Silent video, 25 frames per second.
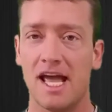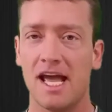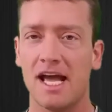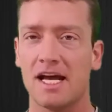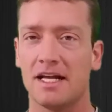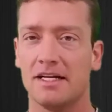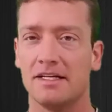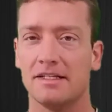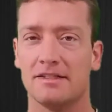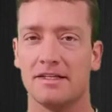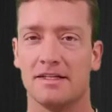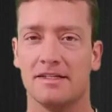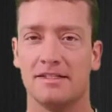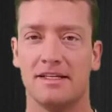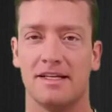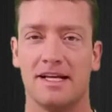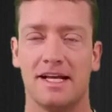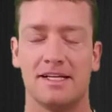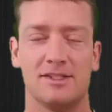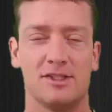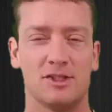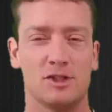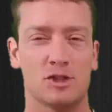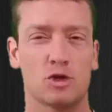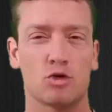and it
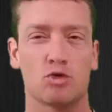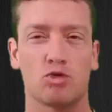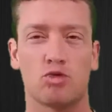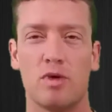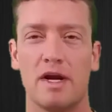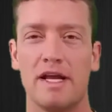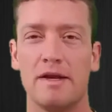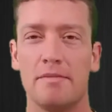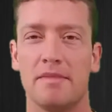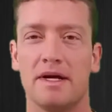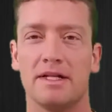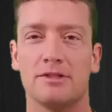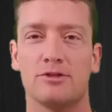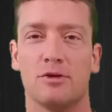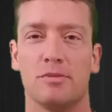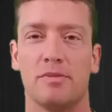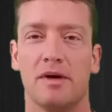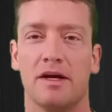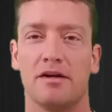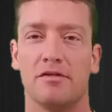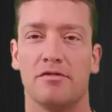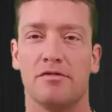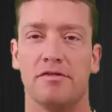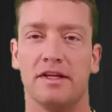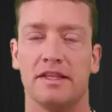has this great mental
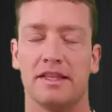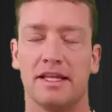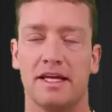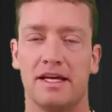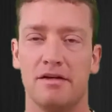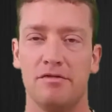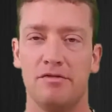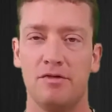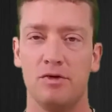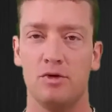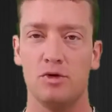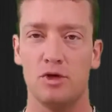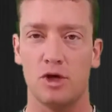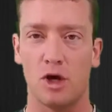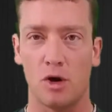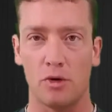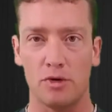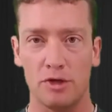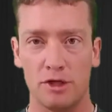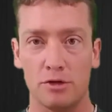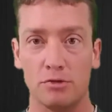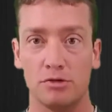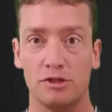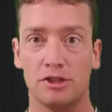benefit that if you know you